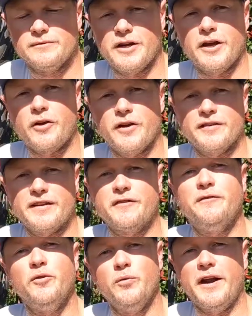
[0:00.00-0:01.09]
Righto guys, that's a
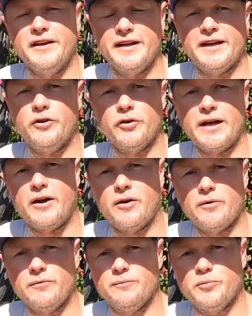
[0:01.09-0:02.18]
full rundown on
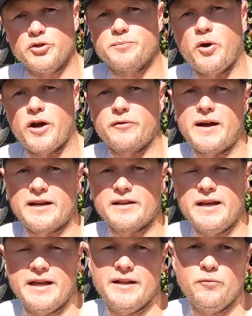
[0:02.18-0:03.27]
our push bike rack
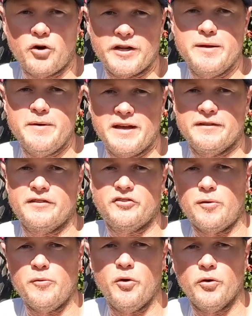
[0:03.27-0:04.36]
and Rocky Mounts
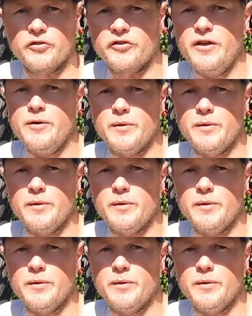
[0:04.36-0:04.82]
Tomahawks.